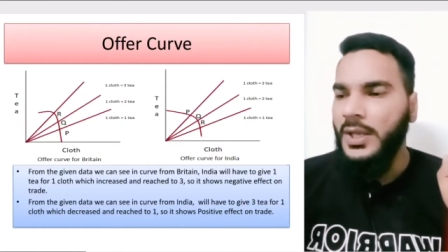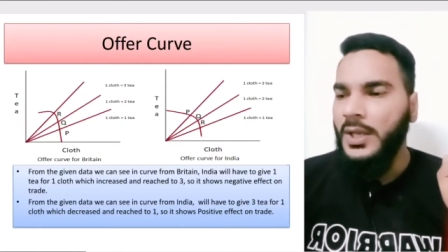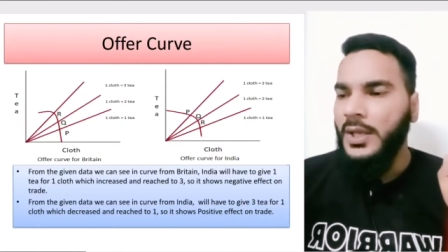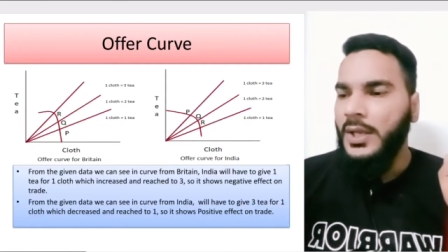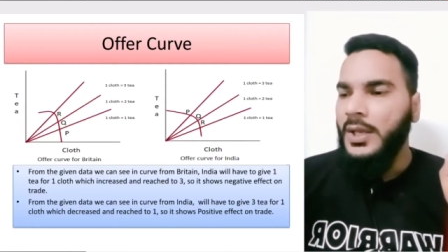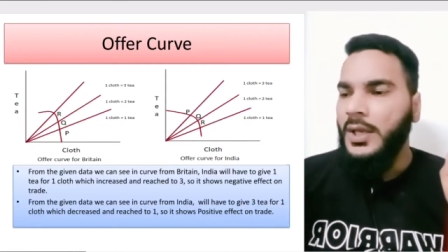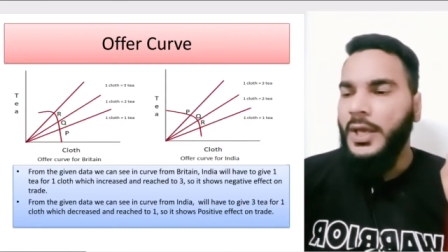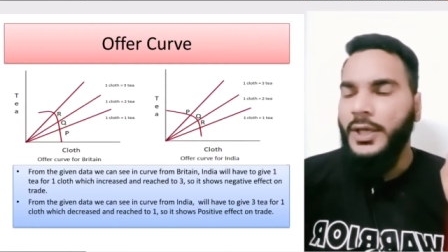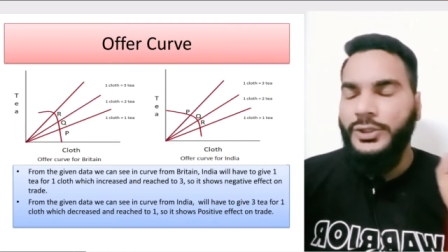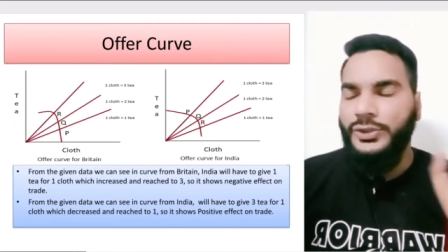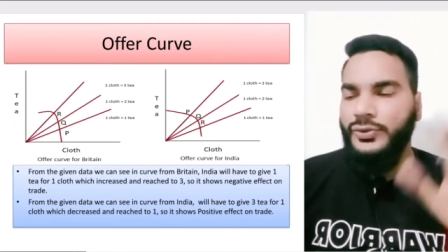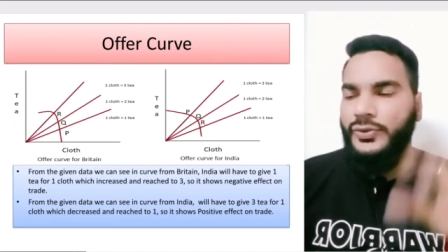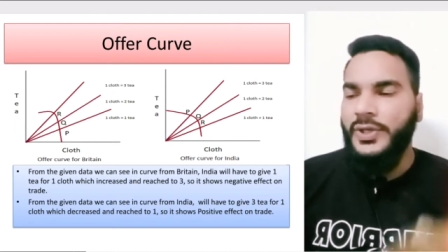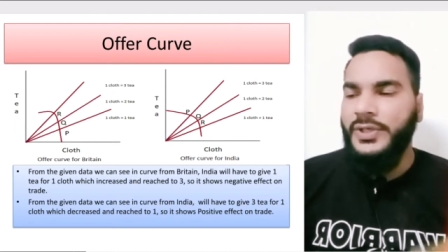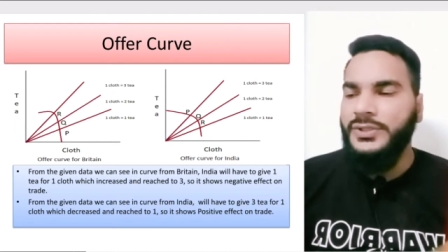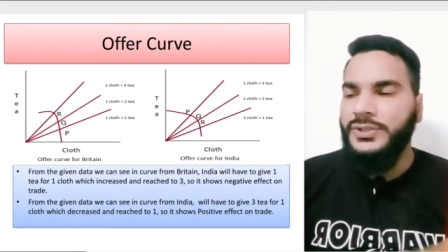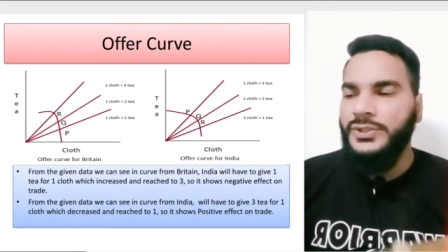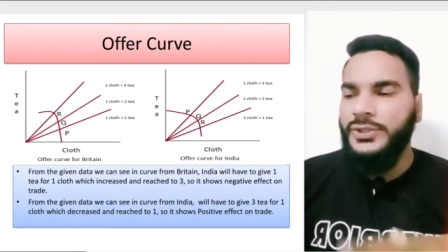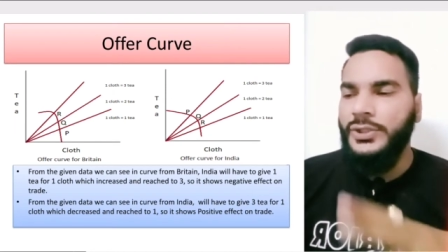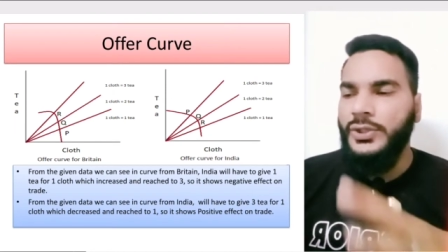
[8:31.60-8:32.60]
As you
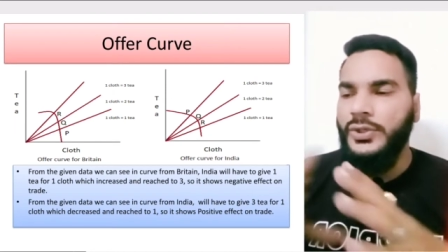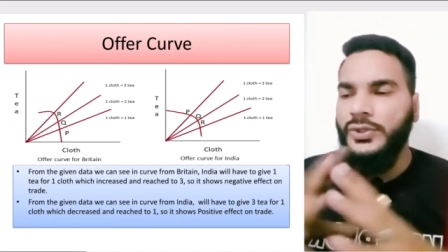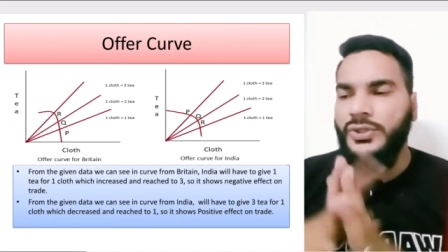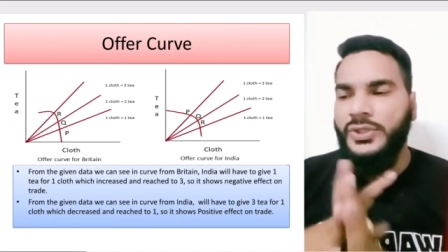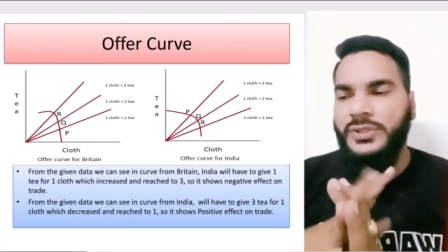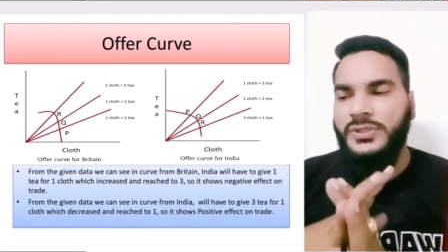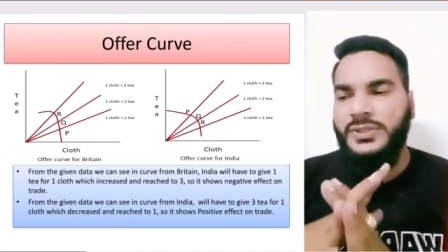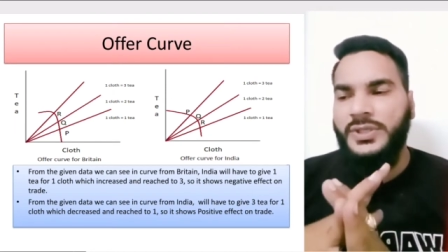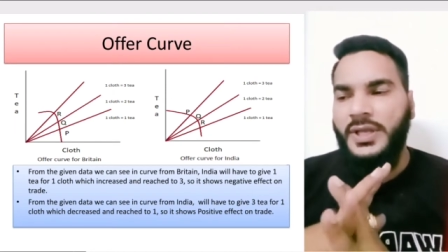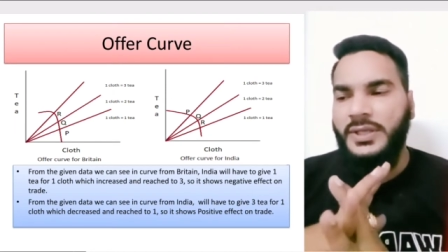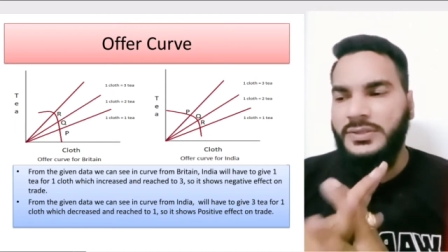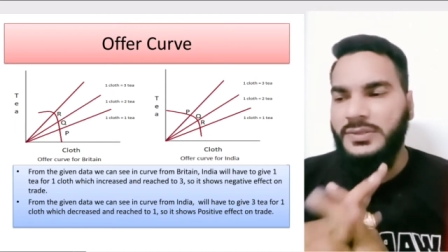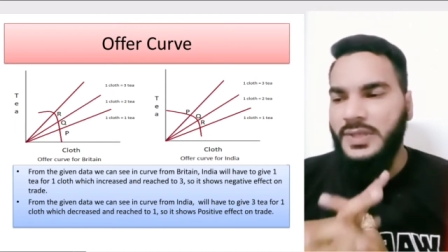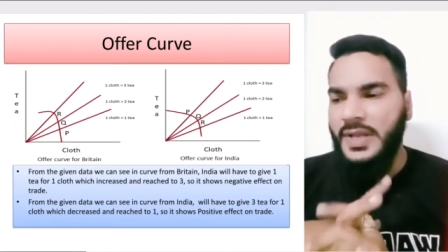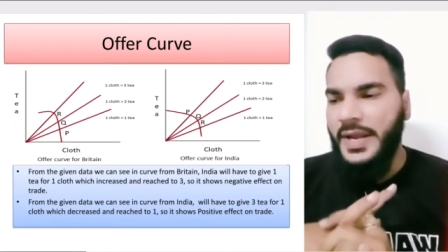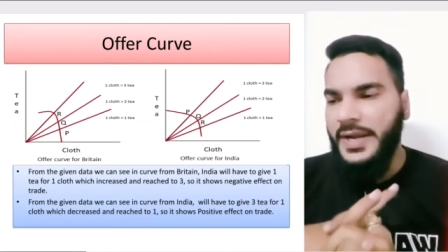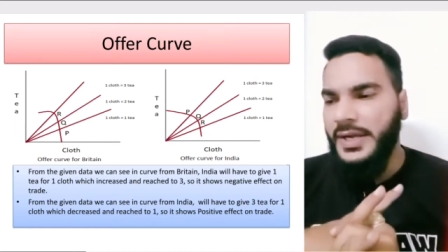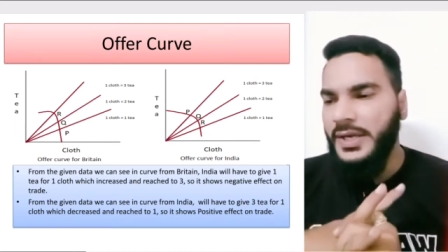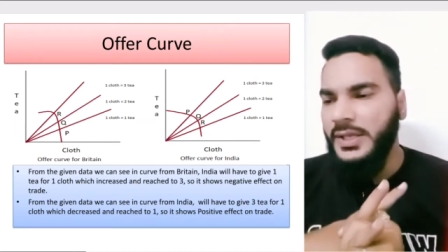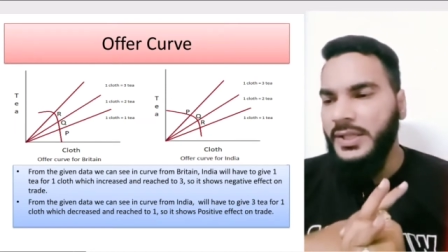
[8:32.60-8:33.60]
can see on this next
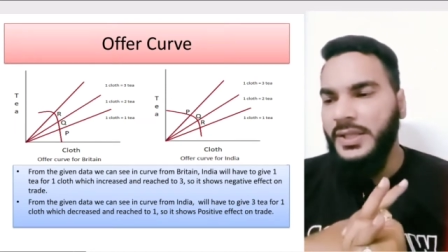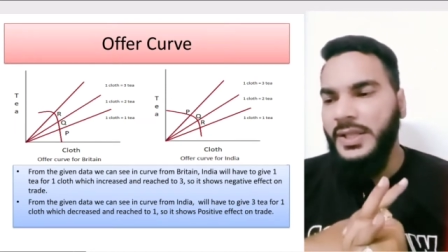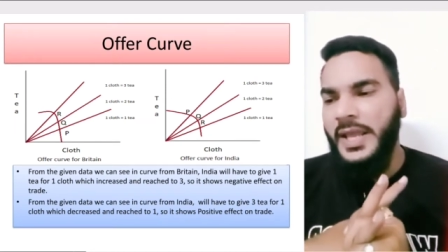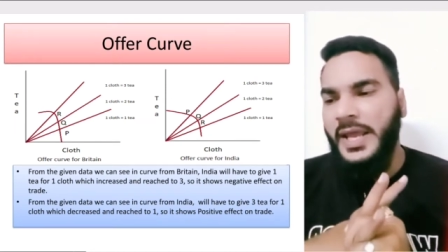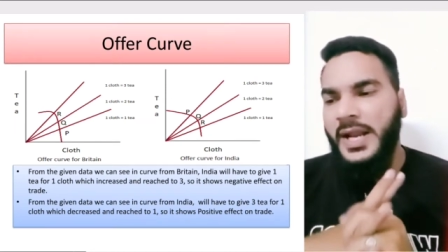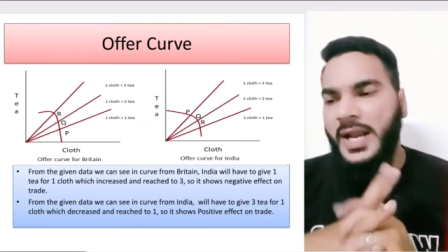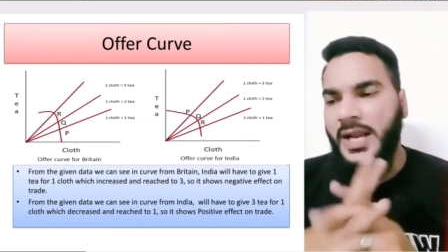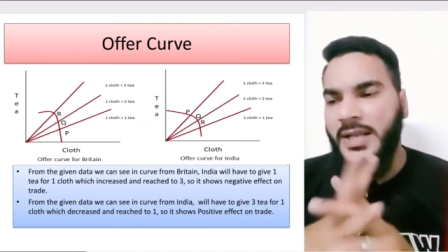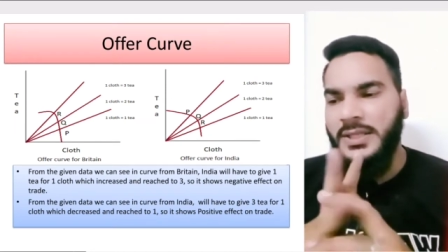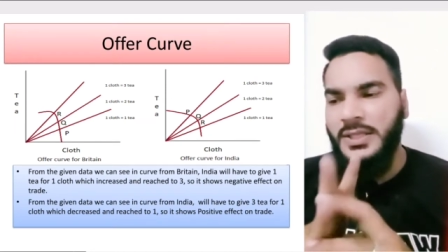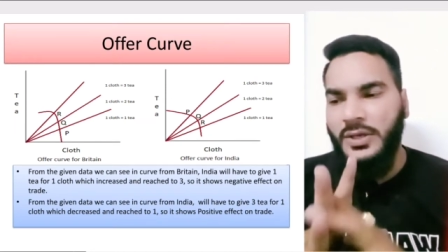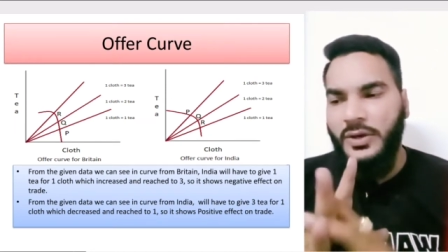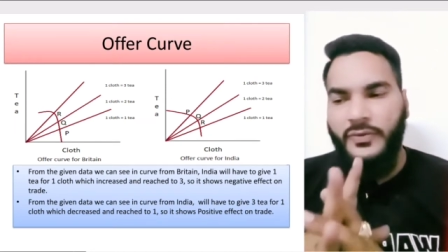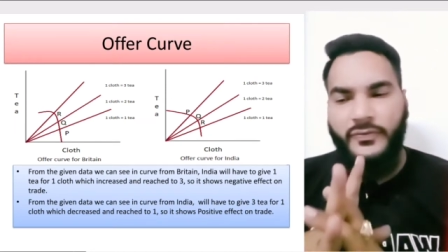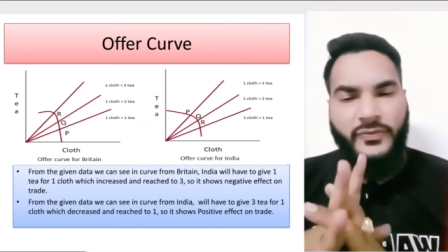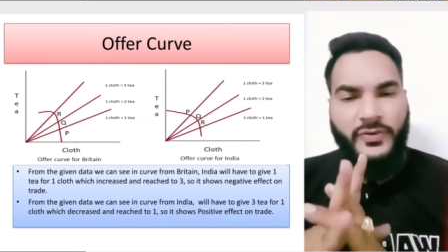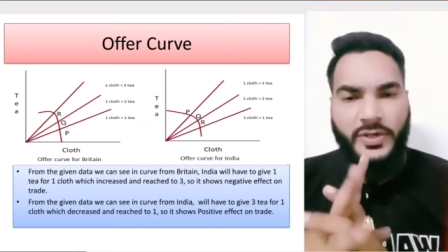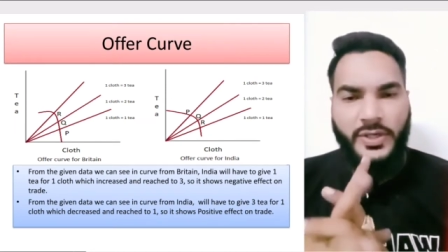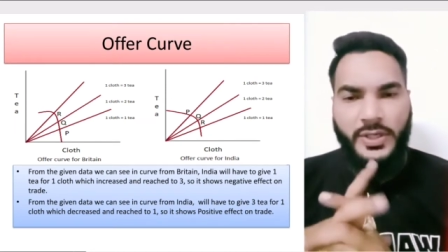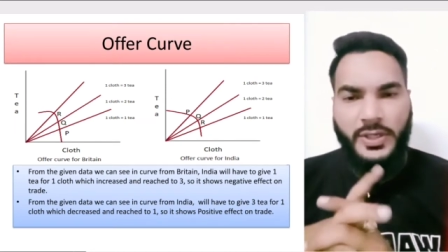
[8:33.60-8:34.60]
slide, there are the
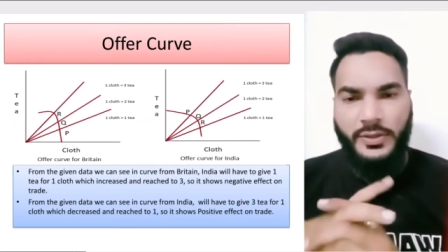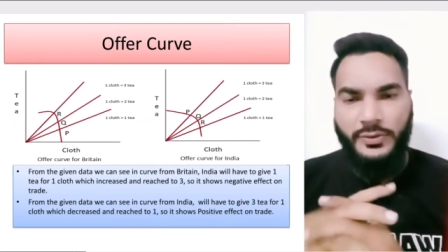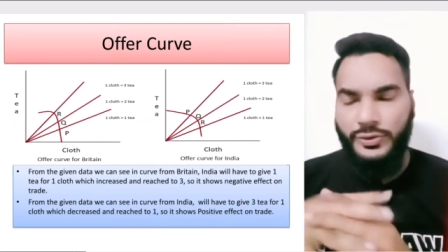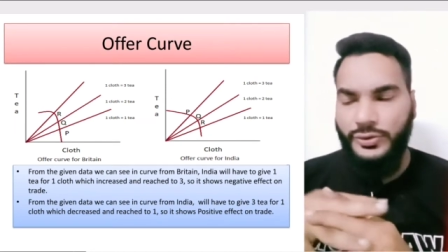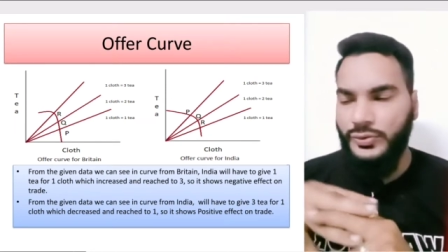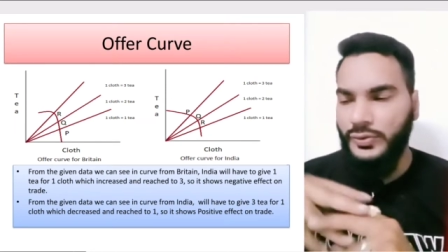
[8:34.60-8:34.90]
offer curves.